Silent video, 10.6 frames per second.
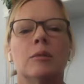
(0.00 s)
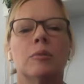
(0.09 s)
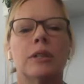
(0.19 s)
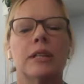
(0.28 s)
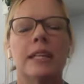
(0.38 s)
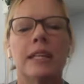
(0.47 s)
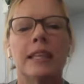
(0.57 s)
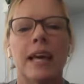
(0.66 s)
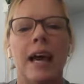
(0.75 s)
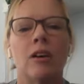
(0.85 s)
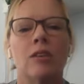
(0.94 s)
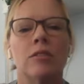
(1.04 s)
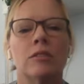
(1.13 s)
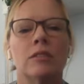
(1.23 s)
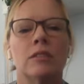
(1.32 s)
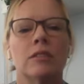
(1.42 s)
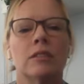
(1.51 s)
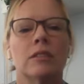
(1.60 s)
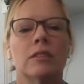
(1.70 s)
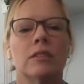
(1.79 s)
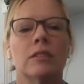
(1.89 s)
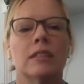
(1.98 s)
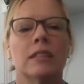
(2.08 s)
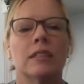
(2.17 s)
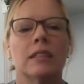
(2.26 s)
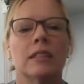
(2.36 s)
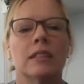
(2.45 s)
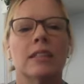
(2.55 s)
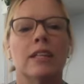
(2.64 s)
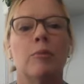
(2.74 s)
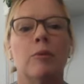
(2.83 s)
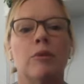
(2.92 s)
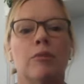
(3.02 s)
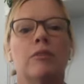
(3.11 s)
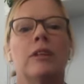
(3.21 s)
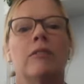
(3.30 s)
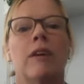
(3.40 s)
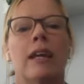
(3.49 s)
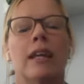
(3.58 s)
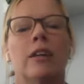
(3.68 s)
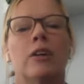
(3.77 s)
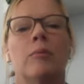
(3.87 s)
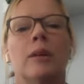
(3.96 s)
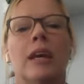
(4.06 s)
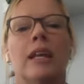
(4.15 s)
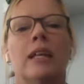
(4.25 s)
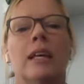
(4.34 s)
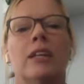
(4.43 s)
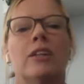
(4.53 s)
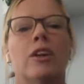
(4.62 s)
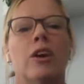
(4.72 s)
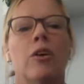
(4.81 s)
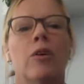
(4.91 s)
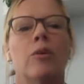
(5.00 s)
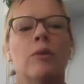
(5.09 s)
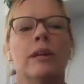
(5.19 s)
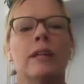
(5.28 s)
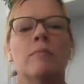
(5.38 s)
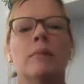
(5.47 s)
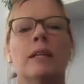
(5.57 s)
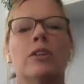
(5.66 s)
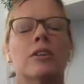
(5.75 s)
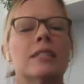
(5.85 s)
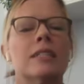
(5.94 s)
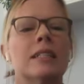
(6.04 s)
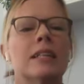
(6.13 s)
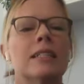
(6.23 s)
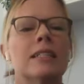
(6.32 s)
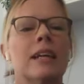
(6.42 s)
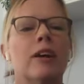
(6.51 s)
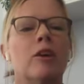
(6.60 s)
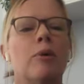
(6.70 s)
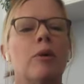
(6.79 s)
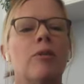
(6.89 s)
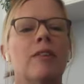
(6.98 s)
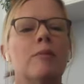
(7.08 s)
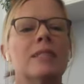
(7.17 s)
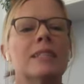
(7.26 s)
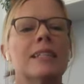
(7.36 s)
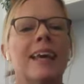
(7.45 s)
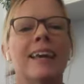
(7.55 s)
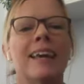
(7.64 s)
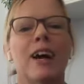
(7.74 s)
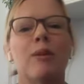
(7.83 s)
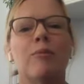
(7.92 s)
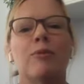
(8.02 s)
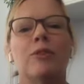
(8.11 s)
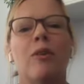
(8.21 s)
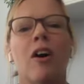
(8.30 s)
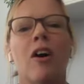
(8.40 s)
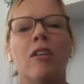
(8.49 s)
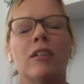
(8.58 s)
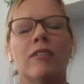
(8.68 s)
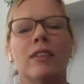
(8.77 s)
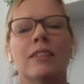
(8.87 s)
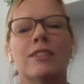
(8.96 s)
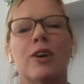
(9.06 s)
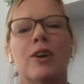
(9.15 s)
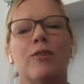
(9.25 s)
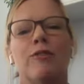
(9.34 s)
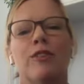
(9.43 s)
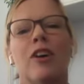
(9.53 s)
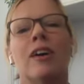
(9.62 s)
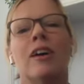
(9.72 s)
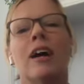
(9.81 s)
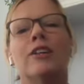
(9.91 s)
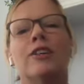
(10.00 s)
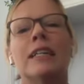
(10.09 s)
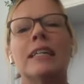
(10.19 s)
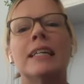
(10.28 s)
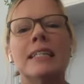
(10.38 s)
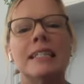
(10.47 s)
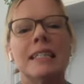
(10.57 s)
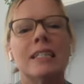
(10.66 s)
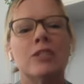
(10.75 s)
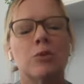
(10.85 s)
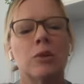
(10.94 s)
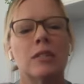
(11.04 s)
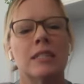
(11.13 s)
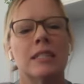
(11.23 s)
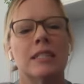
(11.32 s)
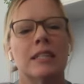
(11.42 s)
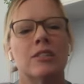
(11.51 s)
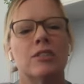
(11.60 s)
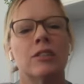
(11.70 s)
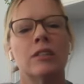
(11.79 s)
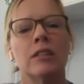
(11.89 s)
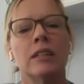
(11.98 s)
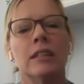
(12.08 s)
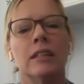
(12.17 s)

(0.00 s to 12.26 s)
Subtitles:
Breathe out. Number 3, right here. Get it and go. We're going to meet Kristen and Sarah, both of them staying up through all of these so far. Hug your knees in towards the center